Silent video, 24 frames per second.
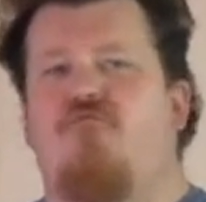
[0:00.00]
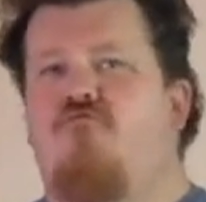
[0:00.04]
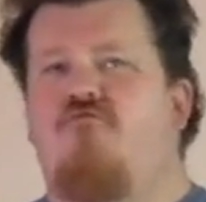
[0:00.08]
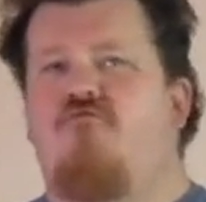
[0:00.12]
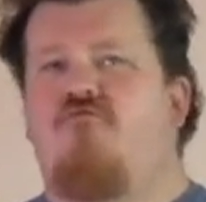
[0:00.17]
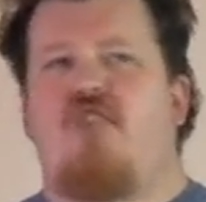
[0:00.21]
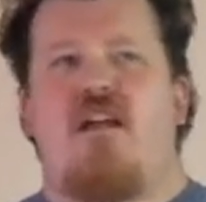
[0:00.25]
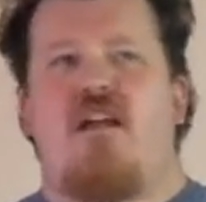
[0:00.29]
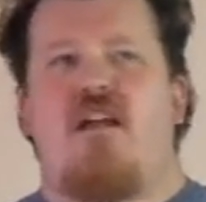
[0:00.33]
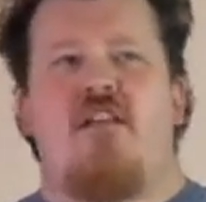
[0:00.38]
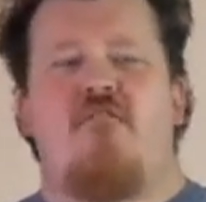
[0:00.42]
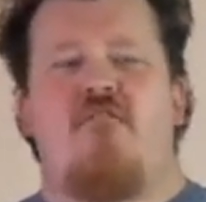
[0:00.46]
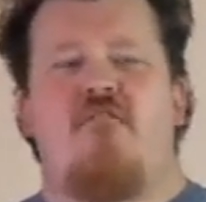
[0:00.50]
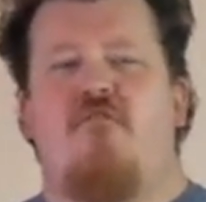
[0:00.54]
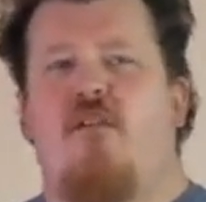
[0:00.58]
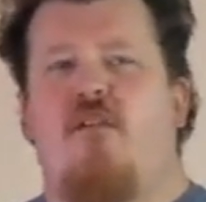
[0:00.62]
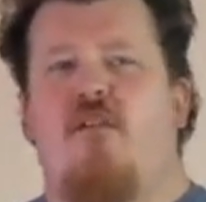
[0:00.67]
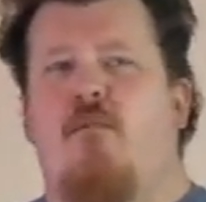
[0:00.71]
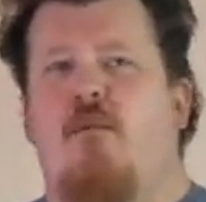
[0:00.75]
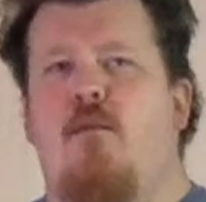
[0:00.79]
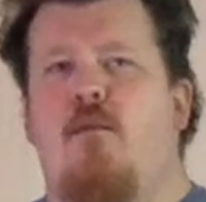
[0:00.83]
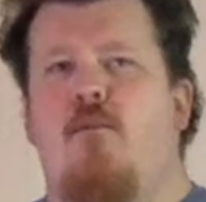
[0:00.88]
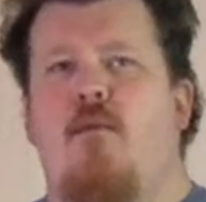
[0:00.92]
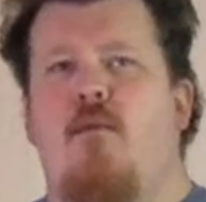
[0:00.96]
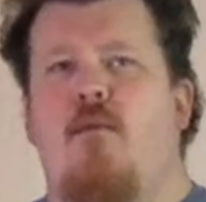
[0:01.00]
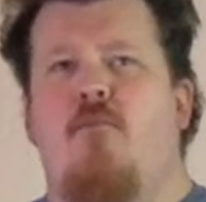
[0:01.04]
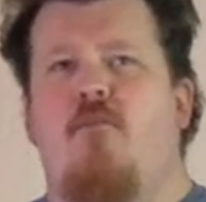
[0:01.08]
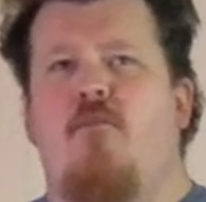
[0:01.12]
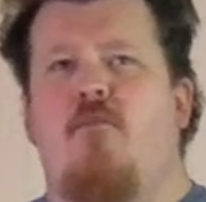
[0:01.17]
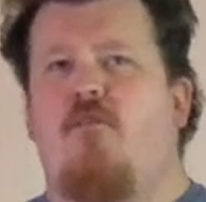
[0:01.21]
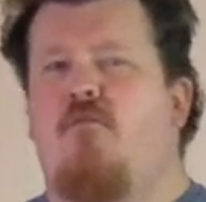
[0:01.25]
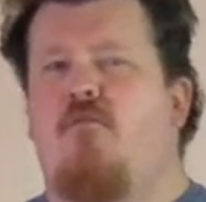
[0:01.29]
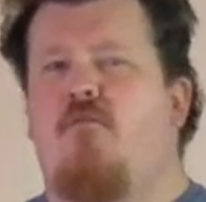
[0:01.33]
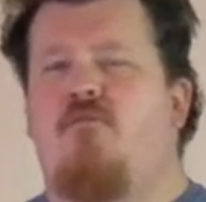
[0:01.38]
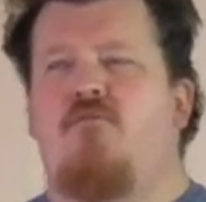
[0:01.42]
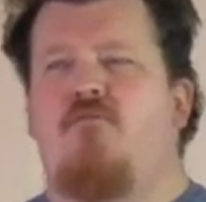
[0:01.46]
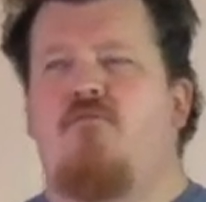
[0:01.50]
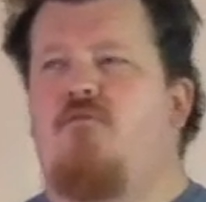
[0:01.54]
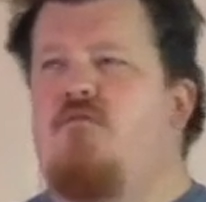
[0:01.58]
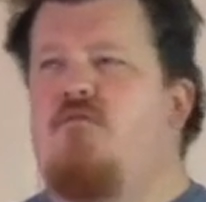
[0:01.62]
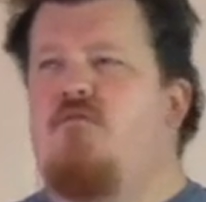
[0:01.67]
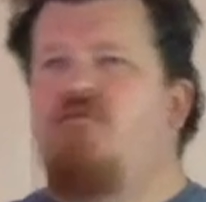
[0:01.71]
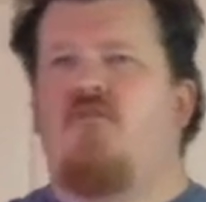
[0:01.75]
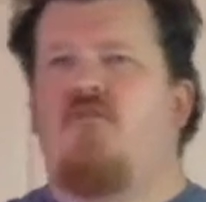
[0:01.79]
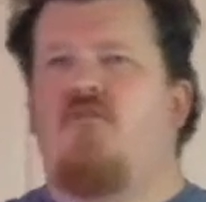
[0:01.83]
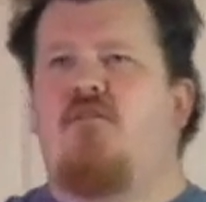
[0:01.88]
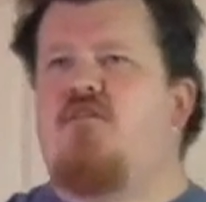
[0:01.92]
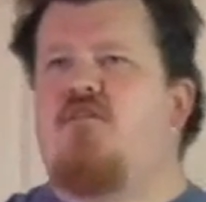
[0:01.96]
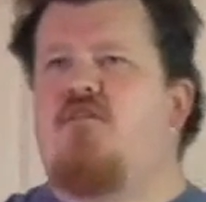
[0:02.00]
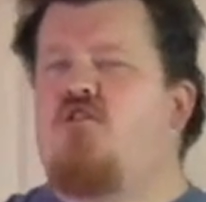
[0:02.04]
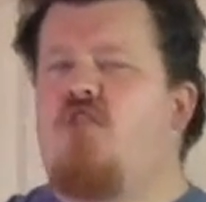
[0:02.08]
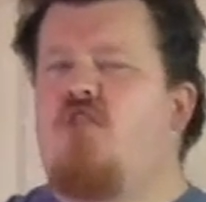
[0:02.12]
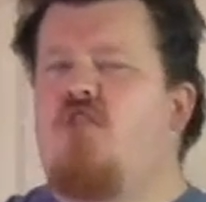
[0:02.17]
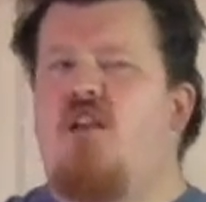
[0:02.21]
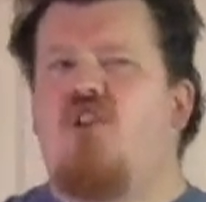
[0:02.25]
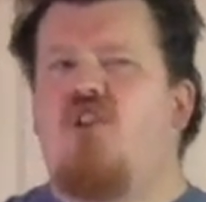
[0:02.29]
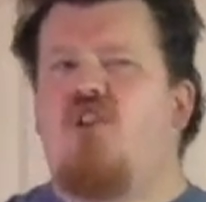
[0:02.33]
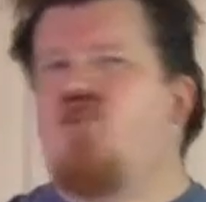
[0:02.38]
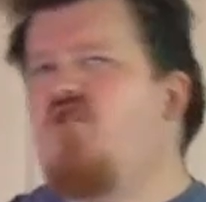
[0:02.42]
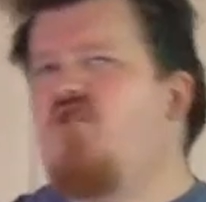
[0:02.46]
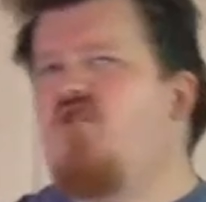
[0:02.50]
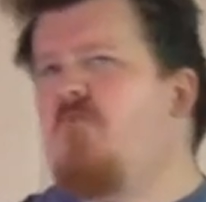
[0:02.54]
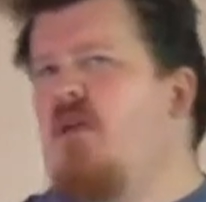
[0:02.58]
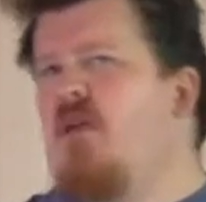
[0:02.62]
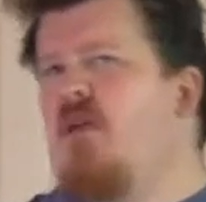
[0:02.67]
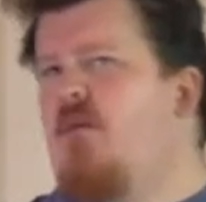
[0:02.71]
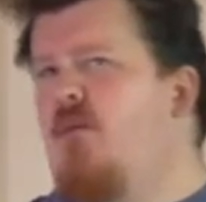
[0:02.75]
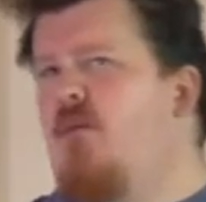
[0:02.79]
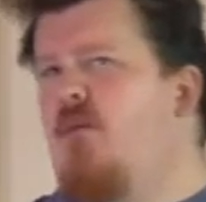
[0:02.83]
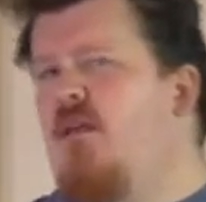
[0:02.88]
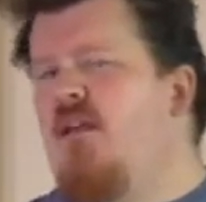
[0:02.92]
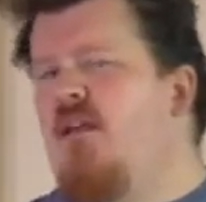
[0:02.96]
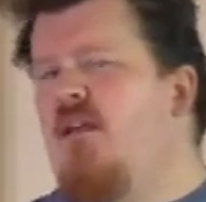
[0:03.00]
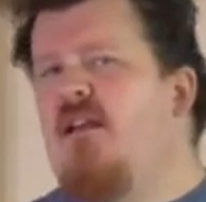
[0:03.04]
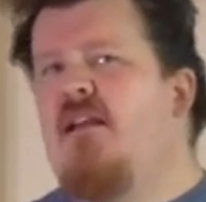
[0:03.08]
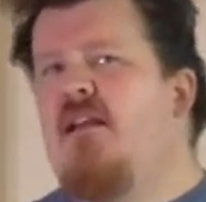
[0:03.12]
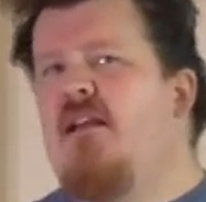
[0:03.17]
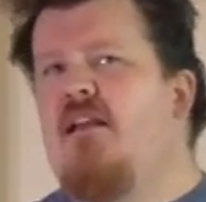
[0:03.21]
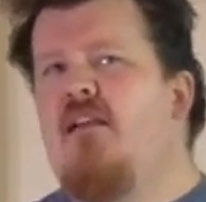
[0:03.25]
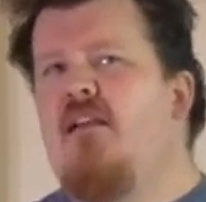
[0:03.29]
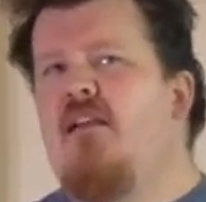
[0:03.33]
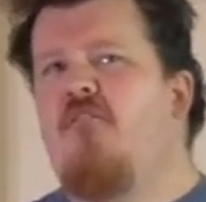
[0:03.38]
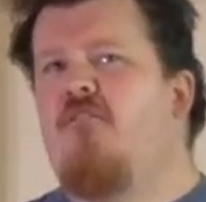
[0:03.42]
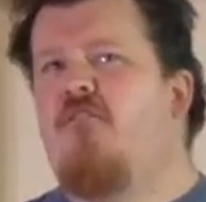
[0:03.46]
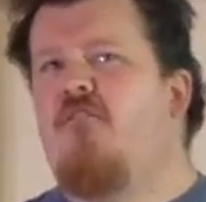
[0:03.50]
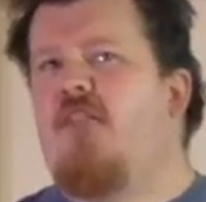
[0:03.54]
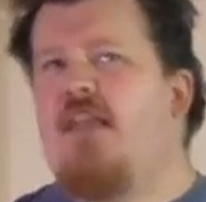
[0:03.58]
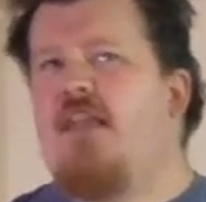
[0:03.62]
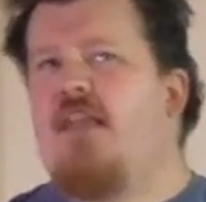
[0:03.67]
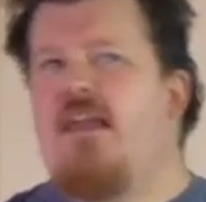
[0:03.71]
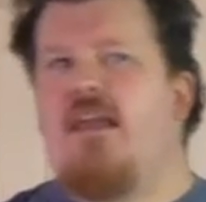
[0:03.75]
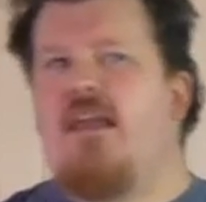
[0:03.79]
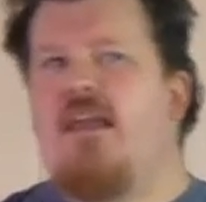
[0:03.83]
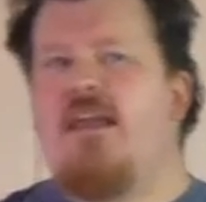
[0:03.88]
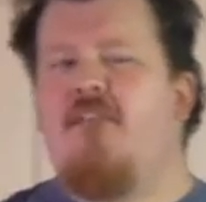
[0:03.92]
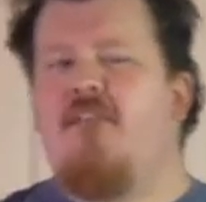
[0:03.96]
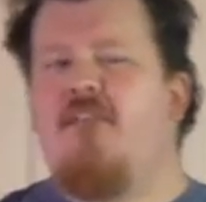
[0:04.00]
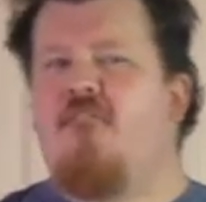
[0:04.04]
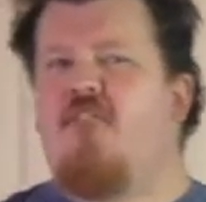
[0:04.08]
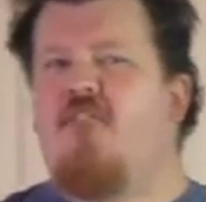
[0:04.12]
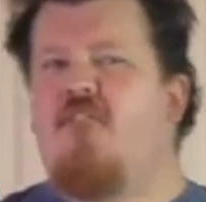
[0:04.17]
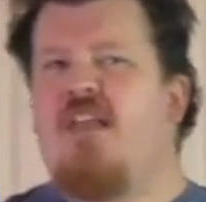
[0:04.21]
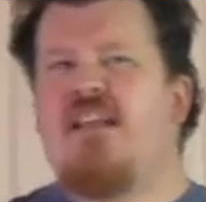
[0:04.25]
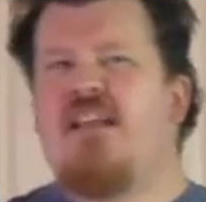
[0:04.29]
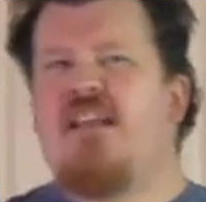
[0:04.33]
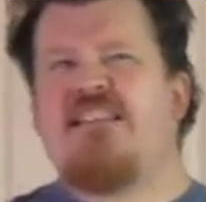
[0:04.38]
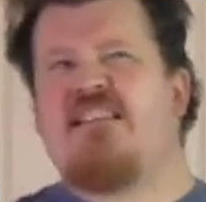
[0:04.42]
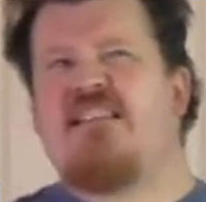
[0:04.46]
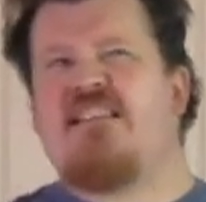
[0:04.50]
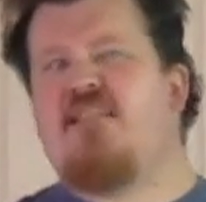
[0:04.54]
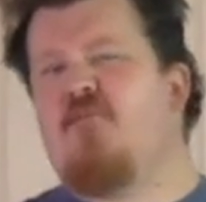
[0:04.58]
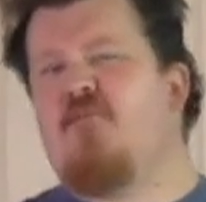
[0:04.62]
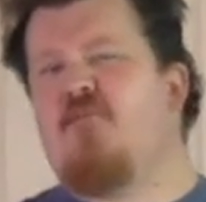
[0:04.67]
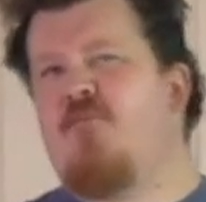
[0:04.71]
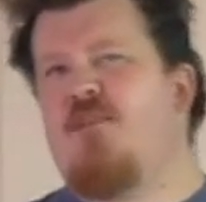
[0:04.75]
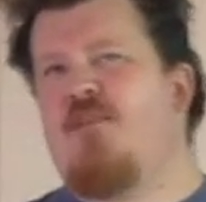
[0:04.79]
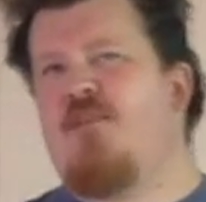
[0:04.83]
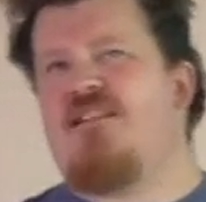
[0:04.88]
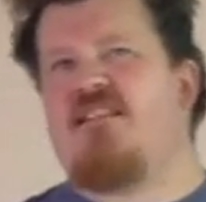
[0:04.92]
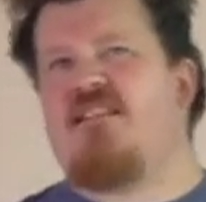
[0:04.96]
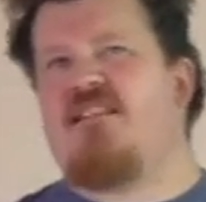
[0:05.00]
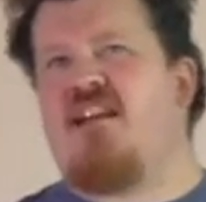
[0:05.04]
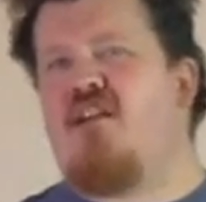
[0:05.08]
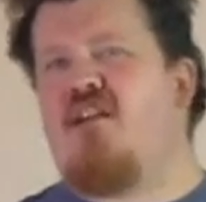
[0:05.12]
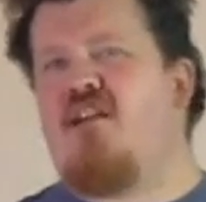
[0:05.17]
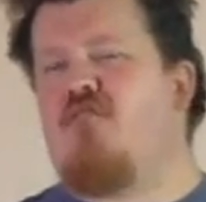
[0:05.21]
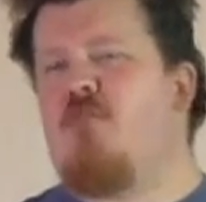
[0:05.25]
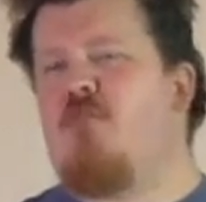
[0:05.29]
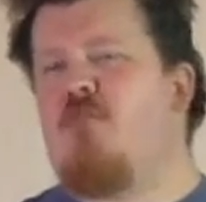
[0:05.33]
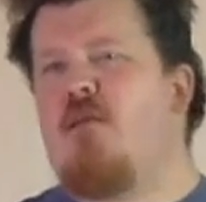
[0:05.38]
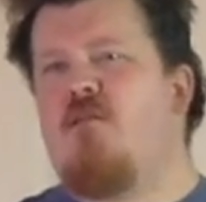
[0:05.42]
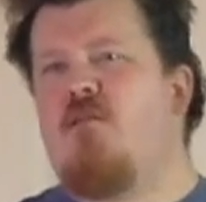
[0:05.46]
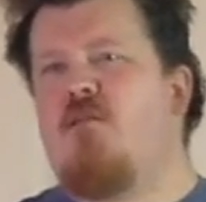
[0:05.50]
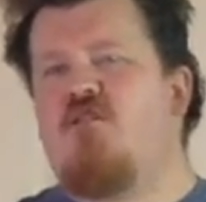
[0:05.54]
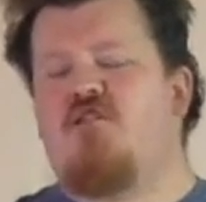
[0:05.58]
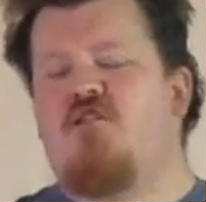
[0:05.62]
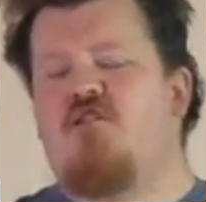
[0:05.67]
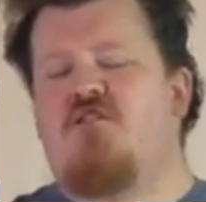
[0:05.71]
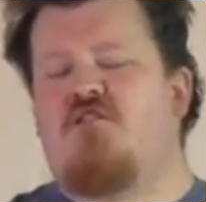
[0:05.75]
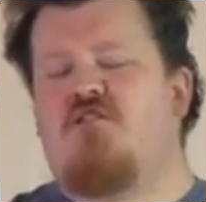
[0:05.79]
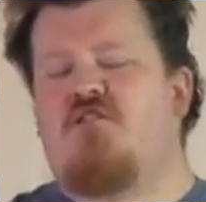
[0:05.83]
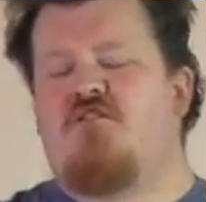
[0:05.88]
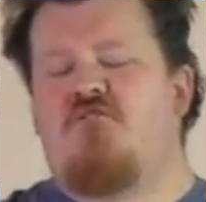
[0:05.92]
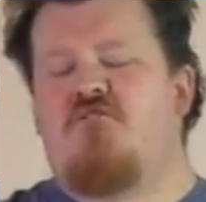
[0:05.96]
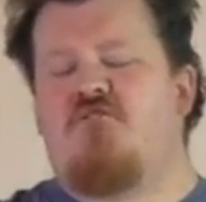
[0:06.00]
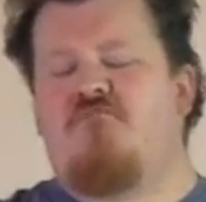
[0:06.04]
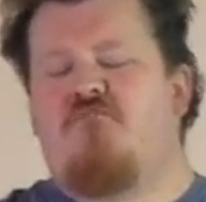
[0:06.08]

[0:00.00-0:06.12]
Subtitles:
friend, family member, stranger maybe, if they seem a bit down, maybe just,